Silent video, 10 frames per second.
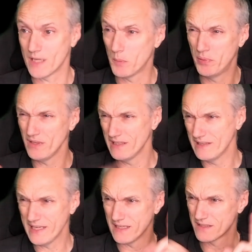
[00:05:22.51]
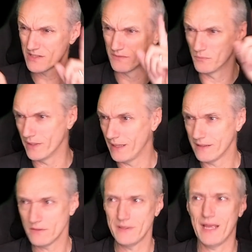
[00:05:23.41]
I'll put a link somewhere. I
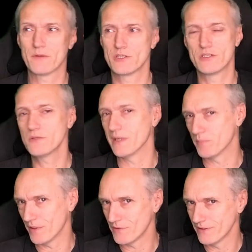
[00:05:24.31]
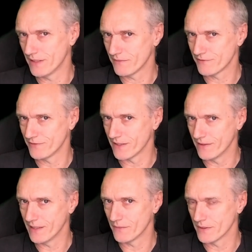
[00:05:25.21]
don't know how to do it, but I'm going to have to figure it
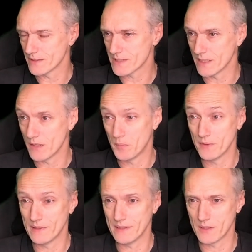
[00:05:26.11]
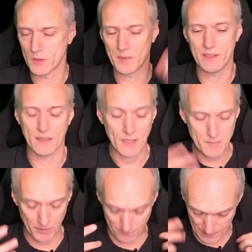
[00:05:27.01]
out, aren't I? I'll put the link up here.
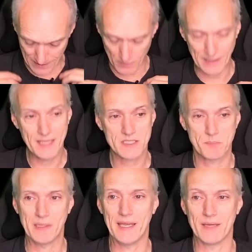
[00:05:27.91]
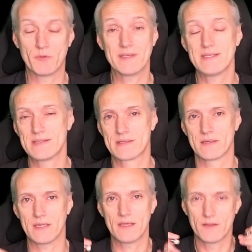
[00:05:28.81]
But for now, let's play. This is
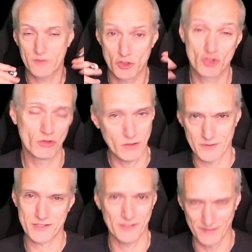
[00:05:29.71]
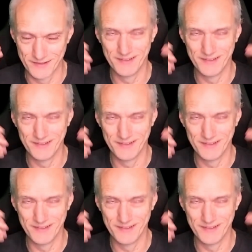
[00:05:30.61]
the short song.